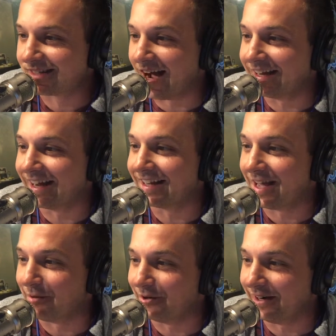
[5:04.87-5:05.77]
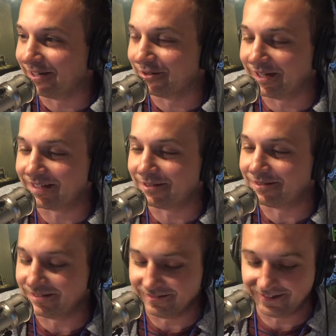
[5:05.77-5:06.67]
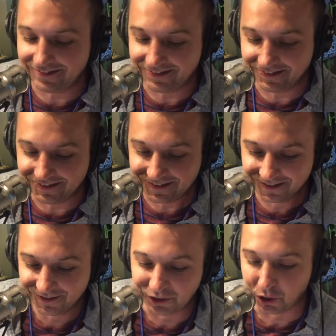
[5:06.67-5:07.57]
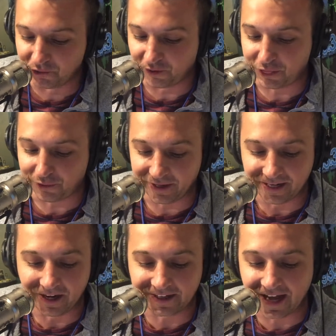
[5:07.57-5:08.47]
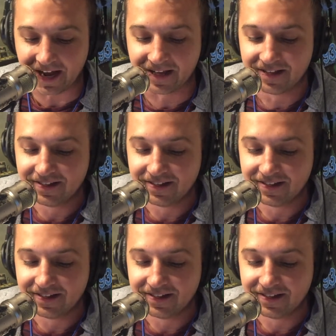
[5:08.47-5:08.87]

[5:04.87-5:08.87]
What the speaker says: Scotty got that one right, and you got the one wrong. Two for three. Uh-oh. Okay.